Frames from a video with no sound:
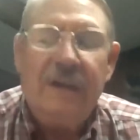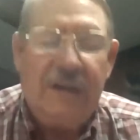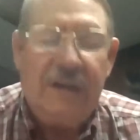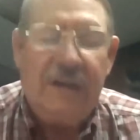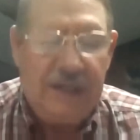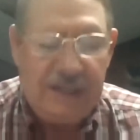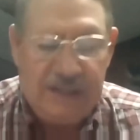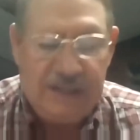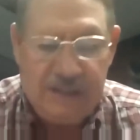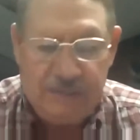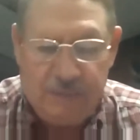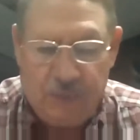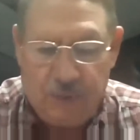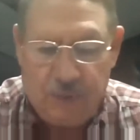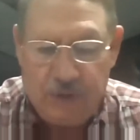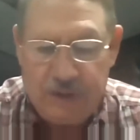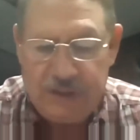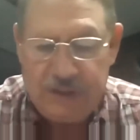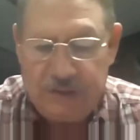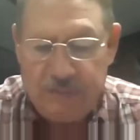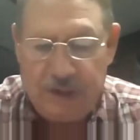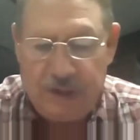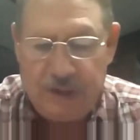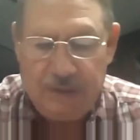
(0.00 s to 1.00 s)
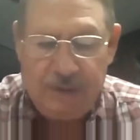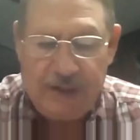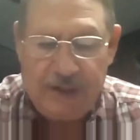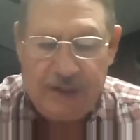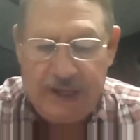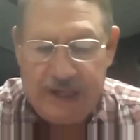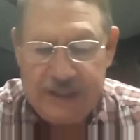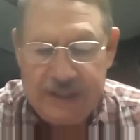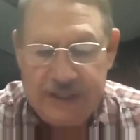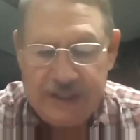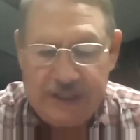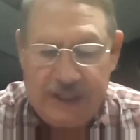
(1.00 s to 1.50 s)
It supports a public
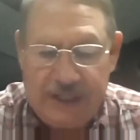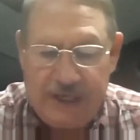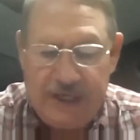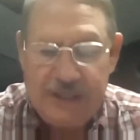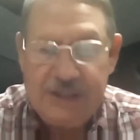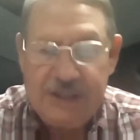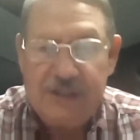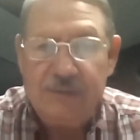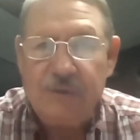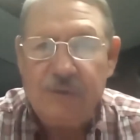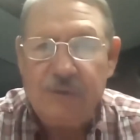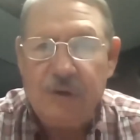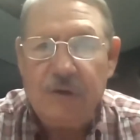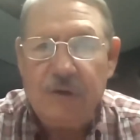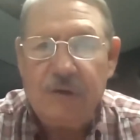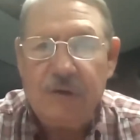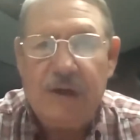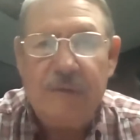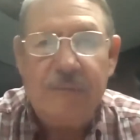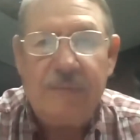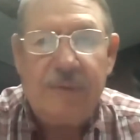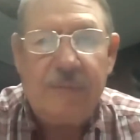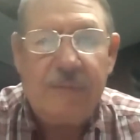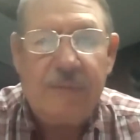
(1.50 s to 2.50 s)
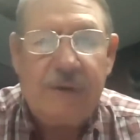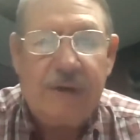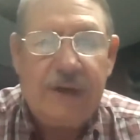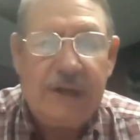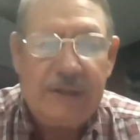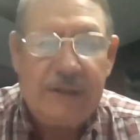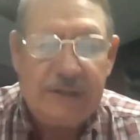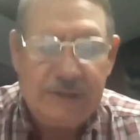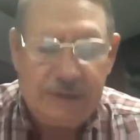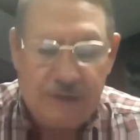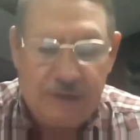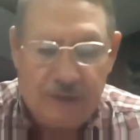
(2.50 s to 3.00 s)
education program that
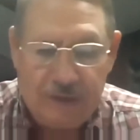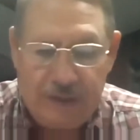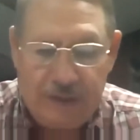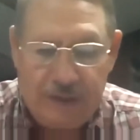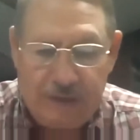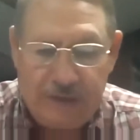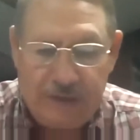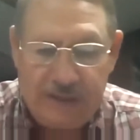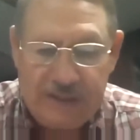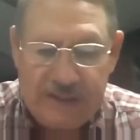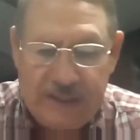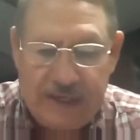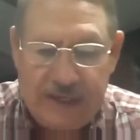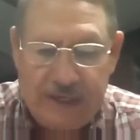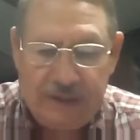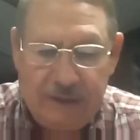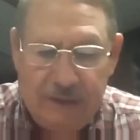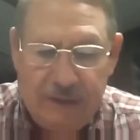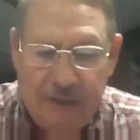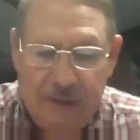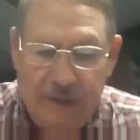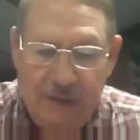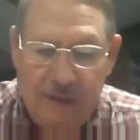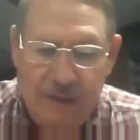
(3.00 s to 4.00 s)
Marianne Stahl carries out,